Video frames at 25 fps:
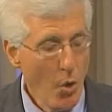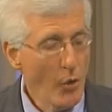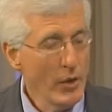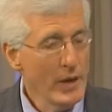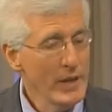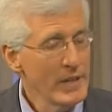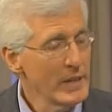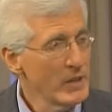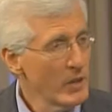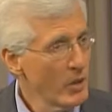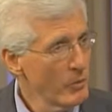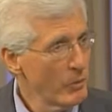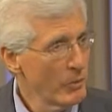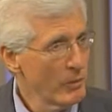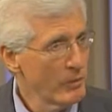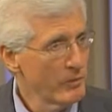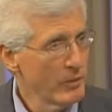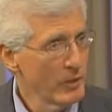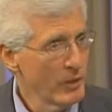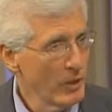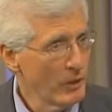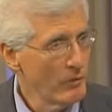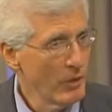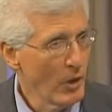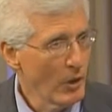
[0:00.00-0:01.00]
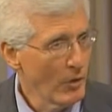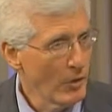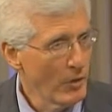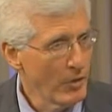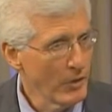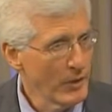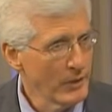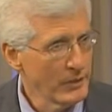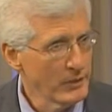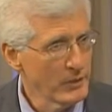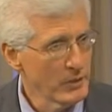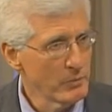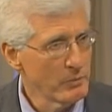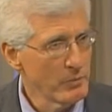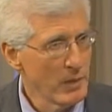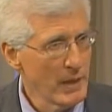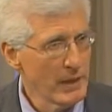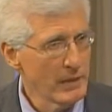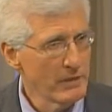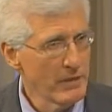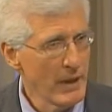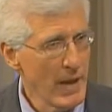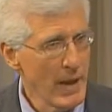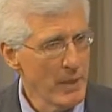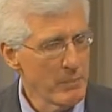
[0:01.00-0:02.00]
or any number of other things that
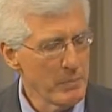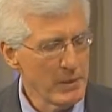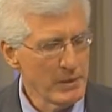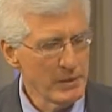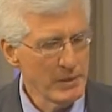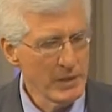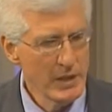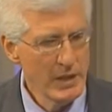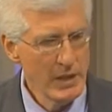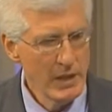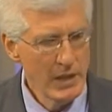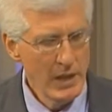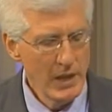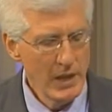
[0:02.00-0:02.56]
might have happened.